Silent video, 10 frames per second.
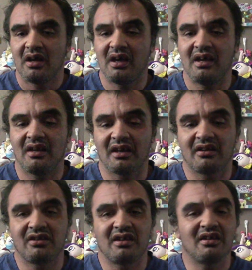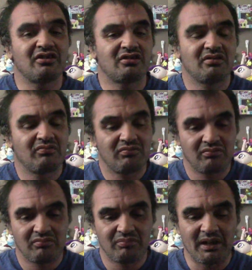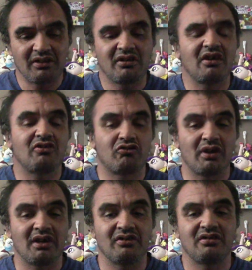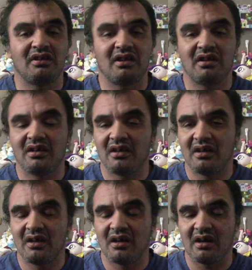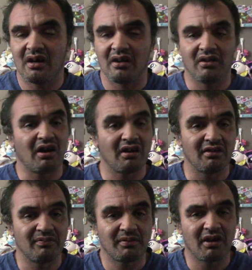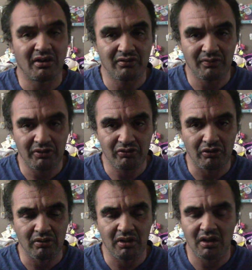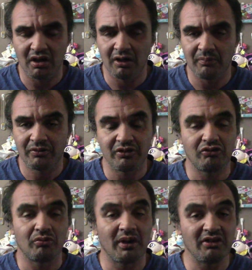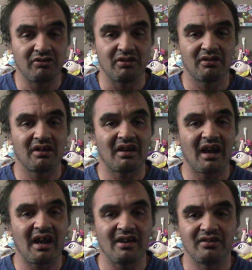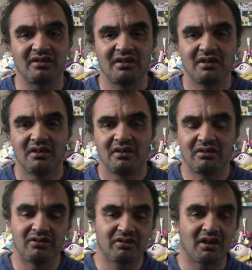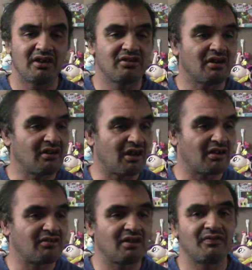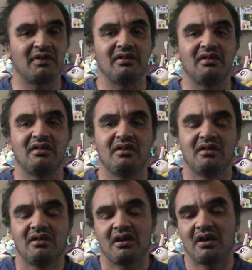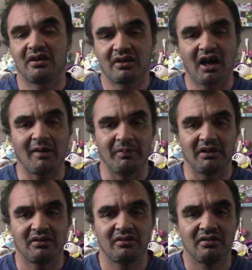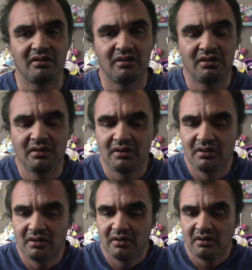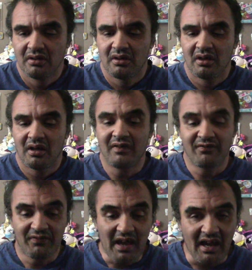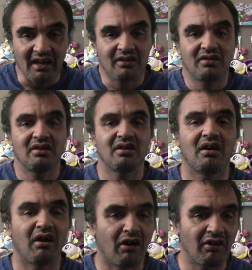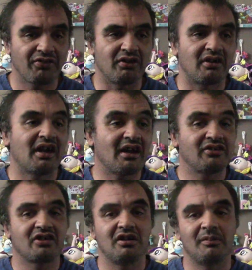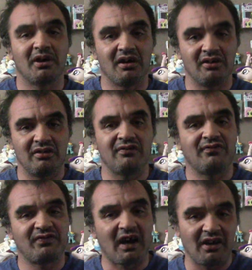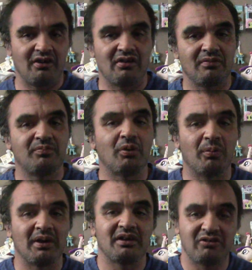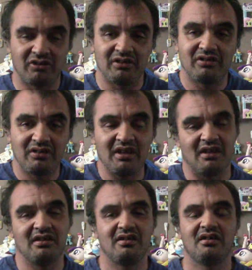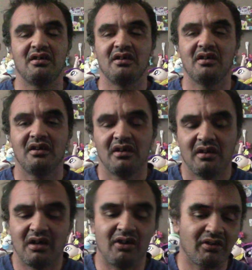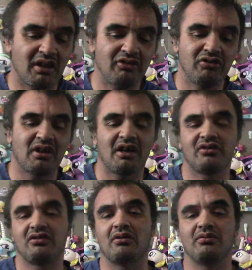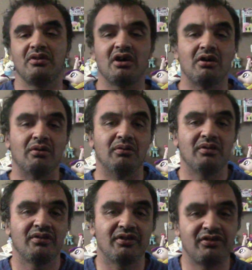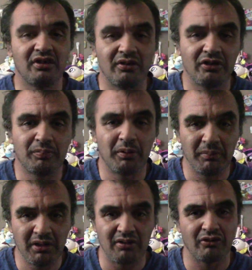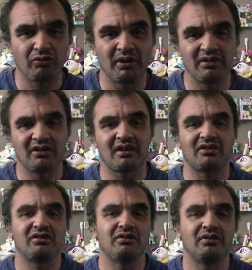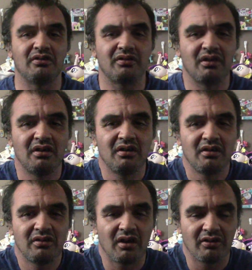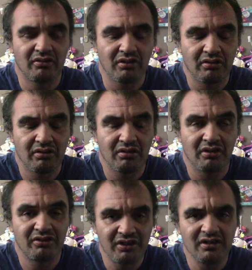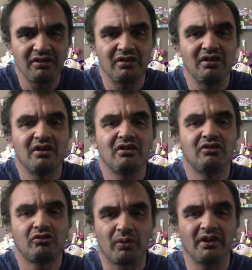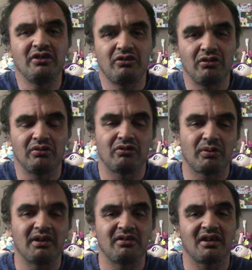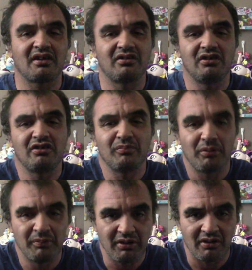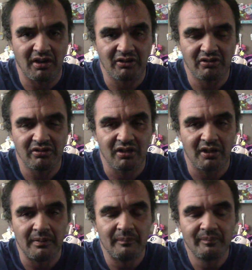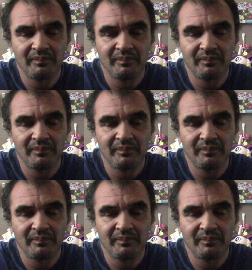And like I said, it's basically addressed a lot of controversial um, situations. It has discussed a lot of different uh, topics. In fact, Arthur has come under fire for what it just did. Now, in case you guys don't know, the series premiere, the twenty-second series, uh, the, the season twenty-two, the twenty-second season premiere, I should say,